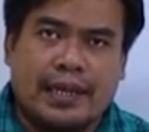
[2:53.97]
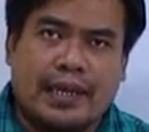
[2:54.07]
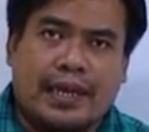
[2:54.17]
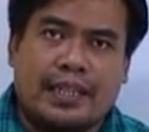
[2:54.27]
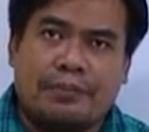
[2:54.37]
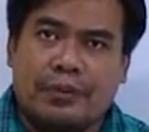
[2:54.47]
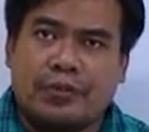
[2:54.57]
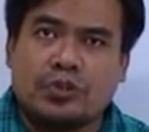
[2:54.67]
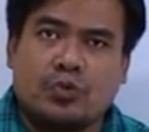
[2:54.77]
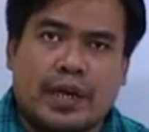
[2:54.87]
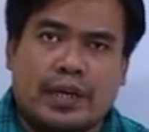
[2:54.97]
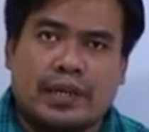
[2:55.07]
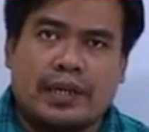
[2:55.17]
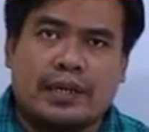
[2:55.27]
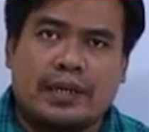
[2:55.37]
and the previous one,
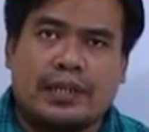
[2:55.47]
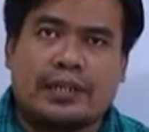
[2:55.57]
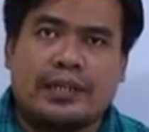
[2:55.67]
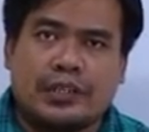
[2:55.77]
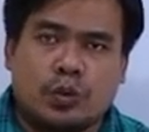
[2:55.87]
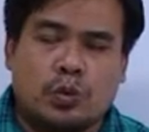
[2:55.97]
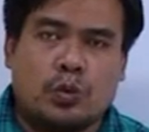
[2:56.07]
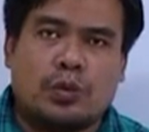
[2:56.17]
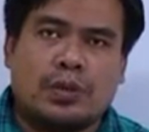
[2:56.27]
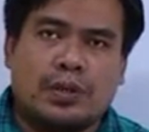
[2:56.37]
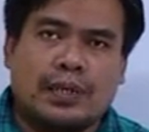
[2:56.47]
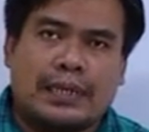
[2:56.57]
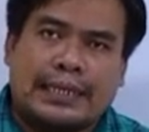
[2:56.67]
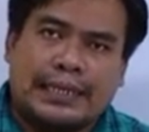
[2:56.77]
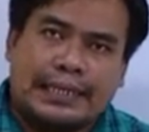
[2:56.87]
the tool,
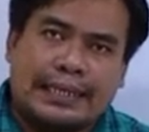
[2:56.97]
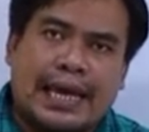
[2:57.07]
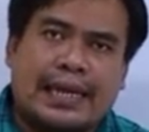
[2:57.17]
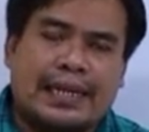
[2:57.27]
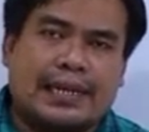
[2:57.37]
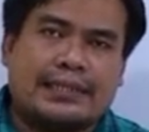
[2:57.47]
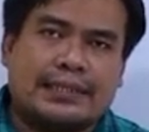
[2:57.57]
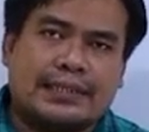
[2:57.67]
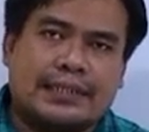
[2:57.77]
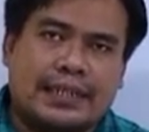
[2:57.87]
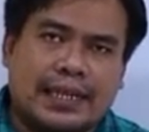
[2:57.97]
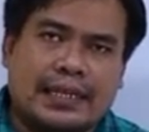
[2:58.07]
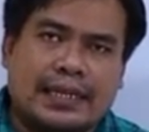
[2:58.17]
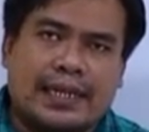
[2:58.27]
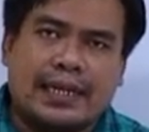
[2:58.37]
that is
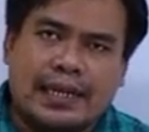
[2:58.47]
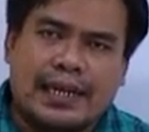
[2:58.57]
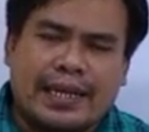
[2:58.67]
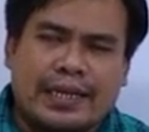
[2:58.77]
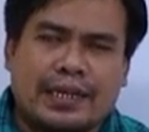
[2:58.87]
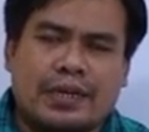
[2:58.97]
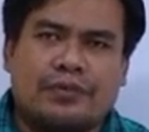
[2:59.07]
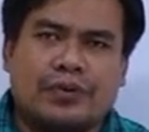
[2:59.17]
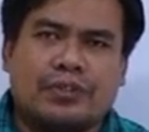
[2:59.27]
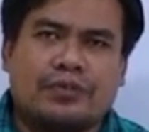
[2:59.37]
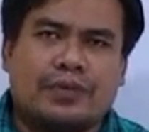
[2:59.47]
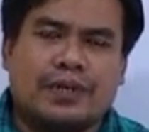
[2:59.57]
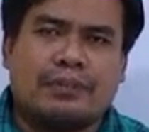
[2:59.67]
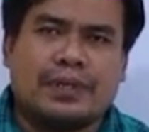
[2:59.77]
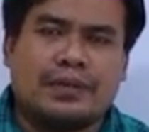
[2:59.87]
again like a confusing
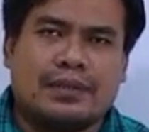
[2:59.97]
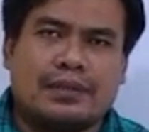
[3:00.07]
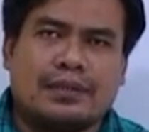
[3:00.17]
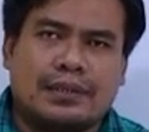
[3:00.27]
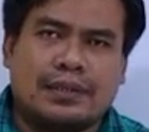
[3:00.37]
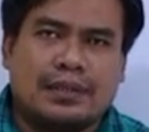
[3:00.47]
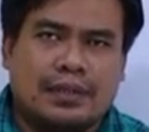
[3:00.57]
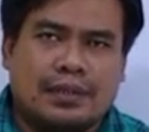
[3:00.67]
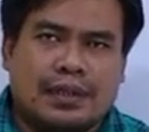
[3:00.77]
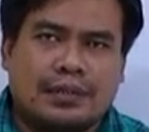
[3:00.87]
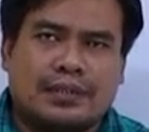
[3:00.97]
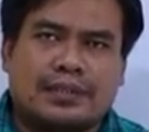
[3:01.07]
word because it's just the